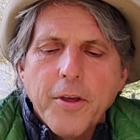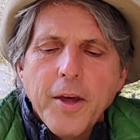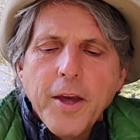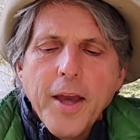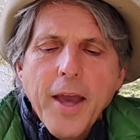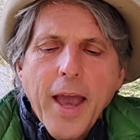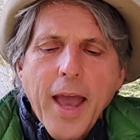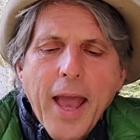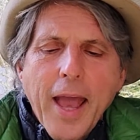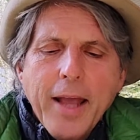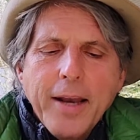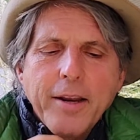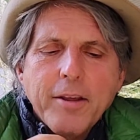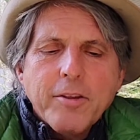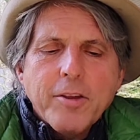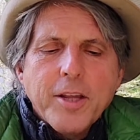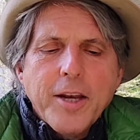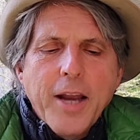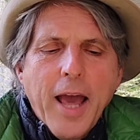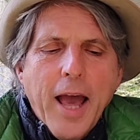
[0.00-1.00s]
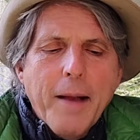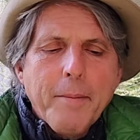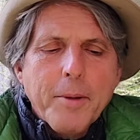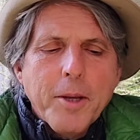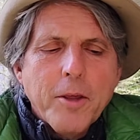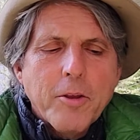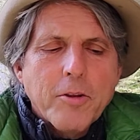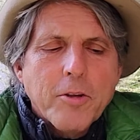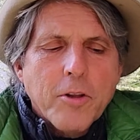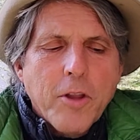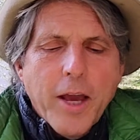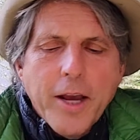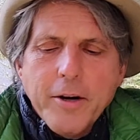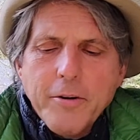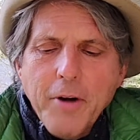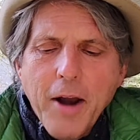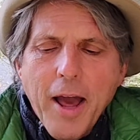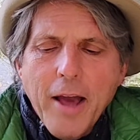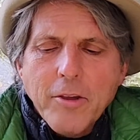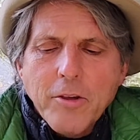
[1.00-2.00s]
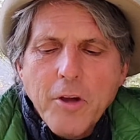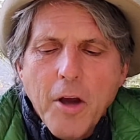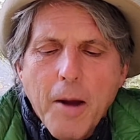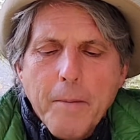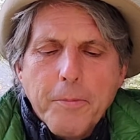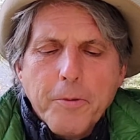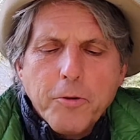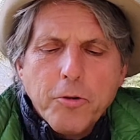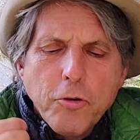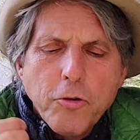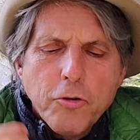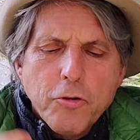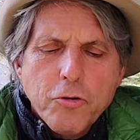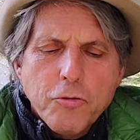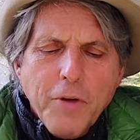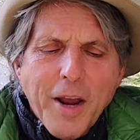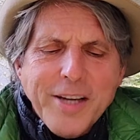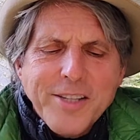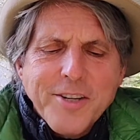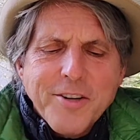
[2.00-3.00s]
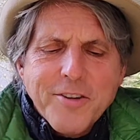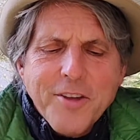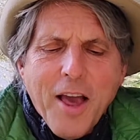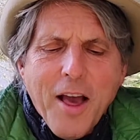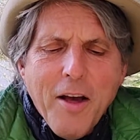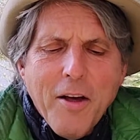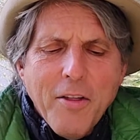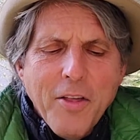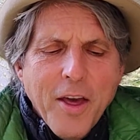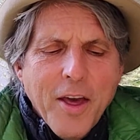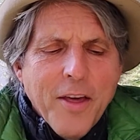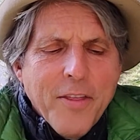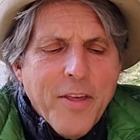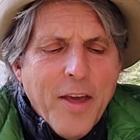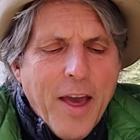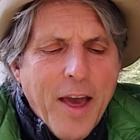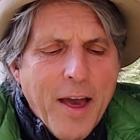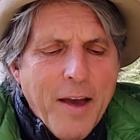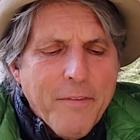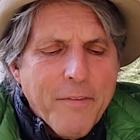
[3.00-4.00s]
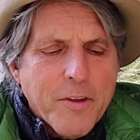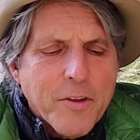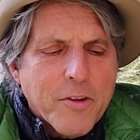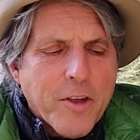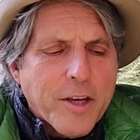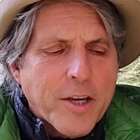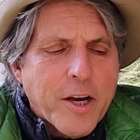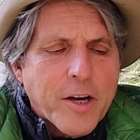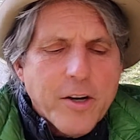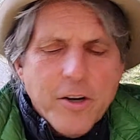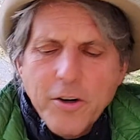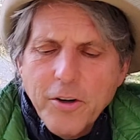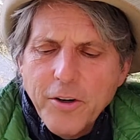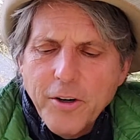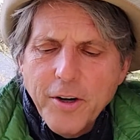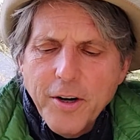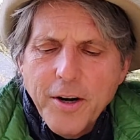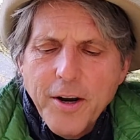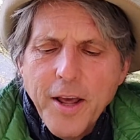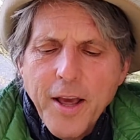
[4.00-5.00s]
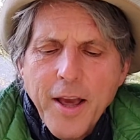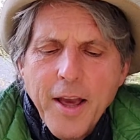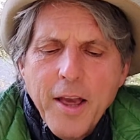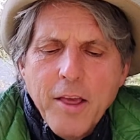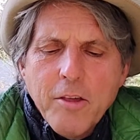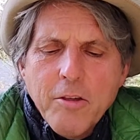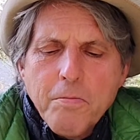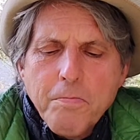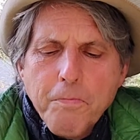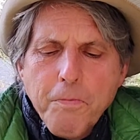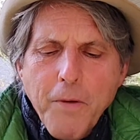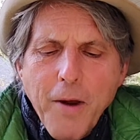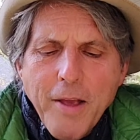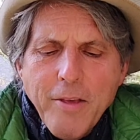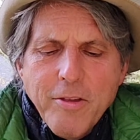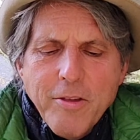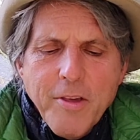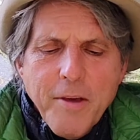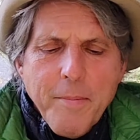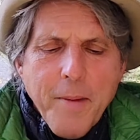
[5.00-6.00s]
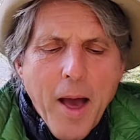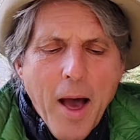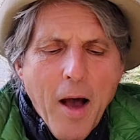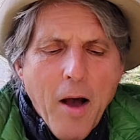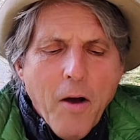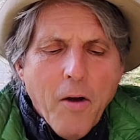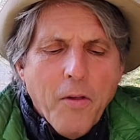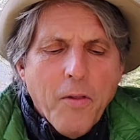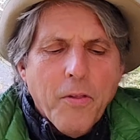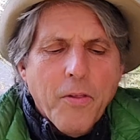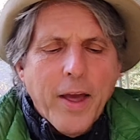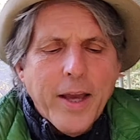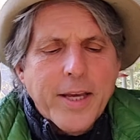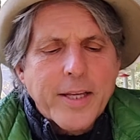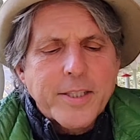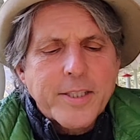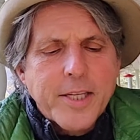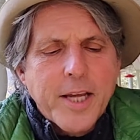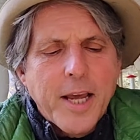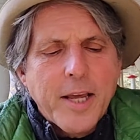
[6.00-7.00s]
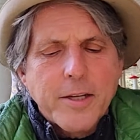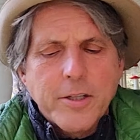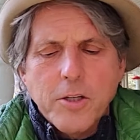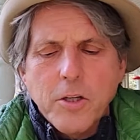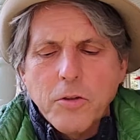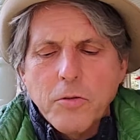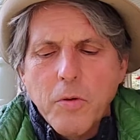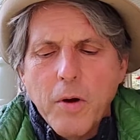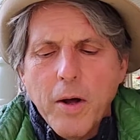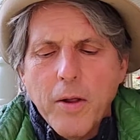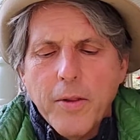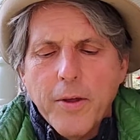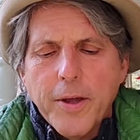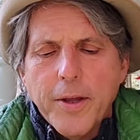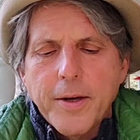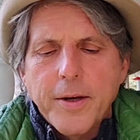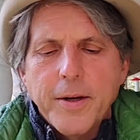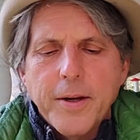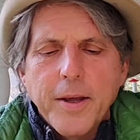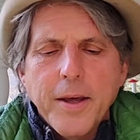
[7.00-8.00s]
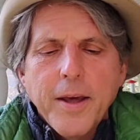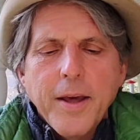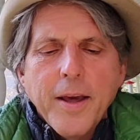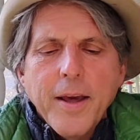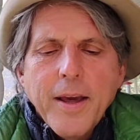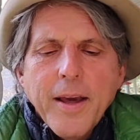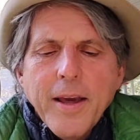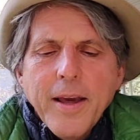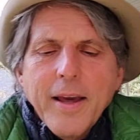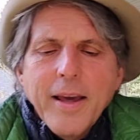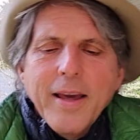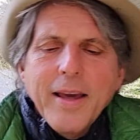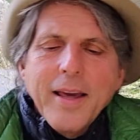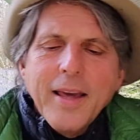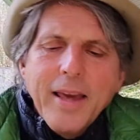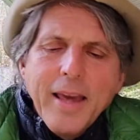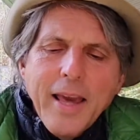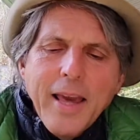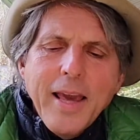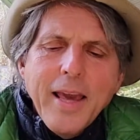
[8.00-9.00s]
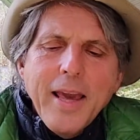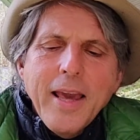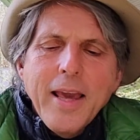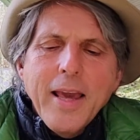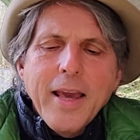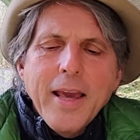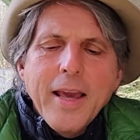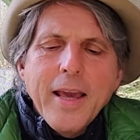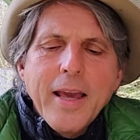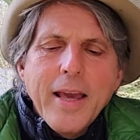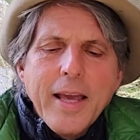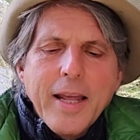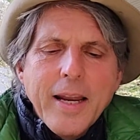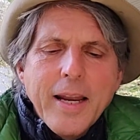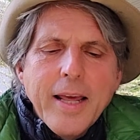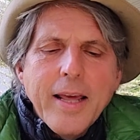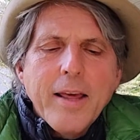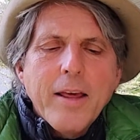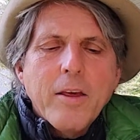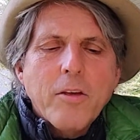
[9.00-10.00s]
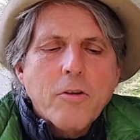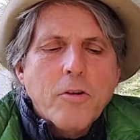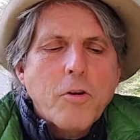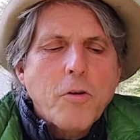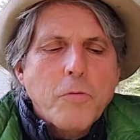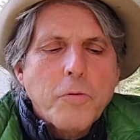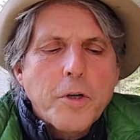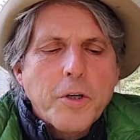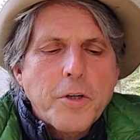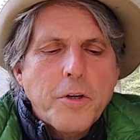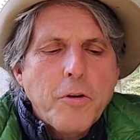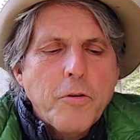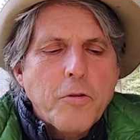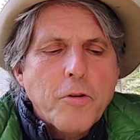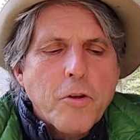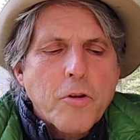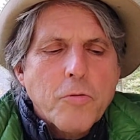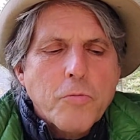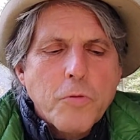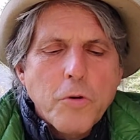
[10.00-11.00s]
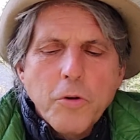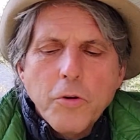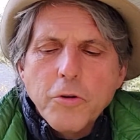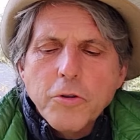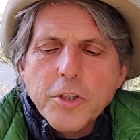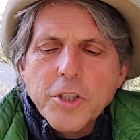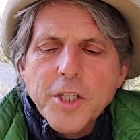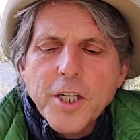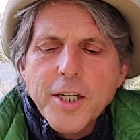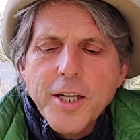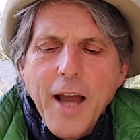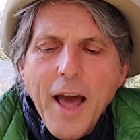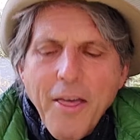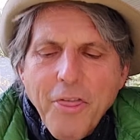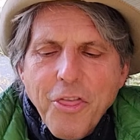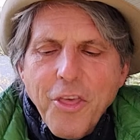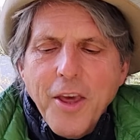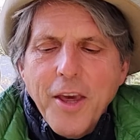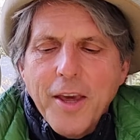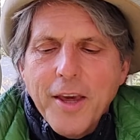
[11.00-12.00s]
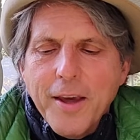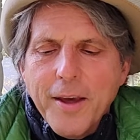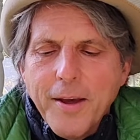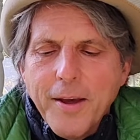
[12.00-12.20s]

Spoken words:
and its inhabitants are like grasshoppers, who stretches out the heavens like a curtain and spreads them out like a tent to dwell in. He it is who reduces rulers to nothing,